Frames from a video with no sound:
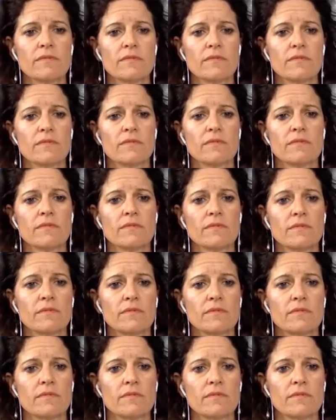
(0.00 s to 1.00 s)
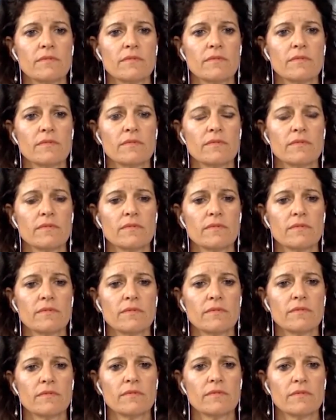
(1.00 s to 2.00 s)

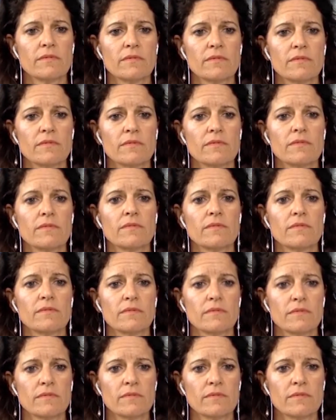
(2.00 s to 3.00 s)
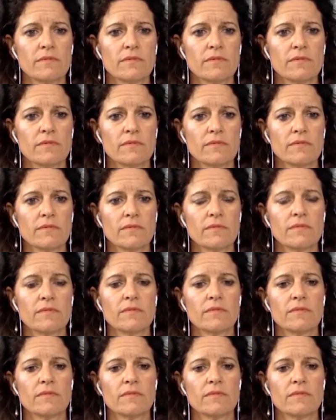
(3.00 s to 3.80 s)
(silent)